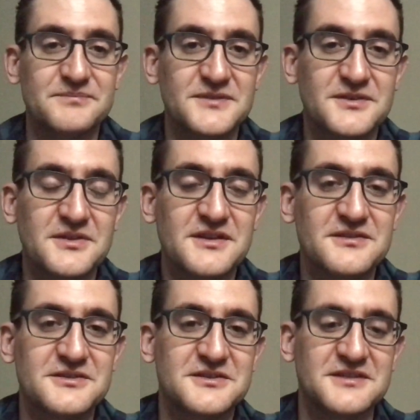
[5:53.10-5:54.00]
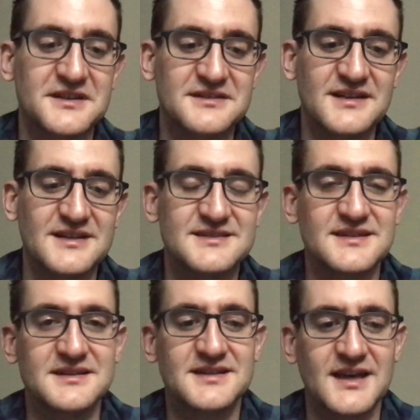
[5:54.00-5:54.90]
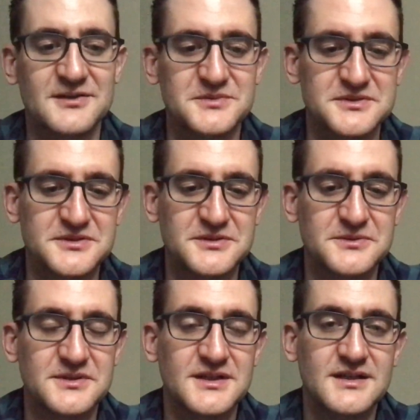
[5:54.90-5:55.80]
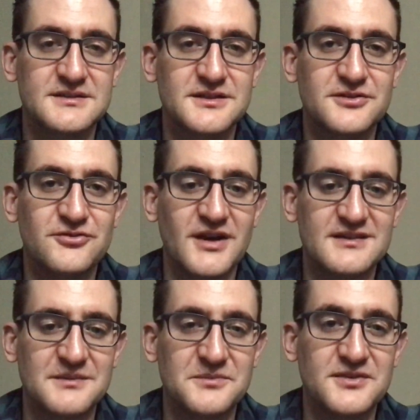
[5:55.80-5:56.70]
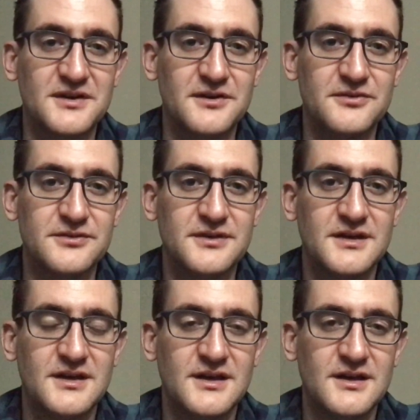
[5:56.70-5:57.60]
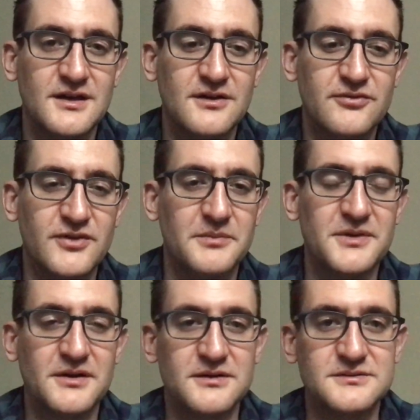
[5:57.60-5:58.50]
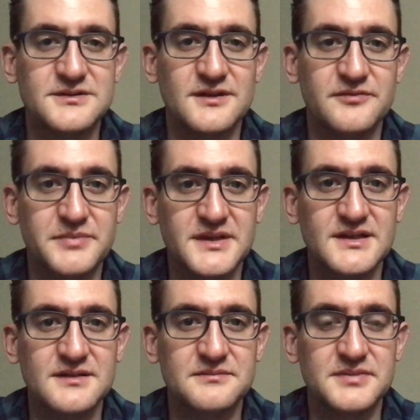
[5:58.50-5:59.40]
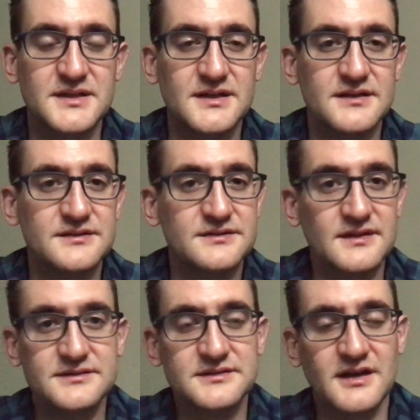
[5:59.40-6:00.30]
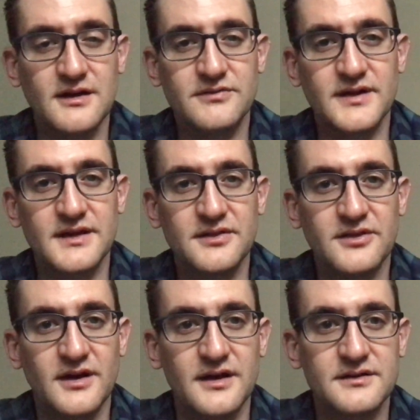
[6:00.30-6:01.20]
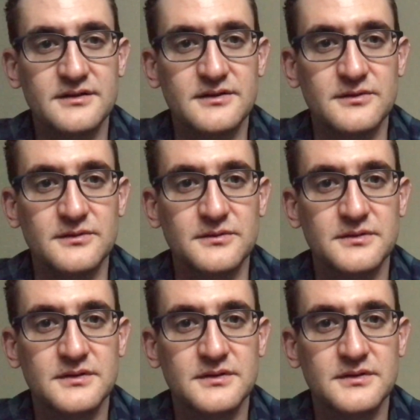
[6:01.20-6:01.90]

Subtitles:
So these are just things that guys will do to distract themselves from their own self-pity, because that's a terrifying thought to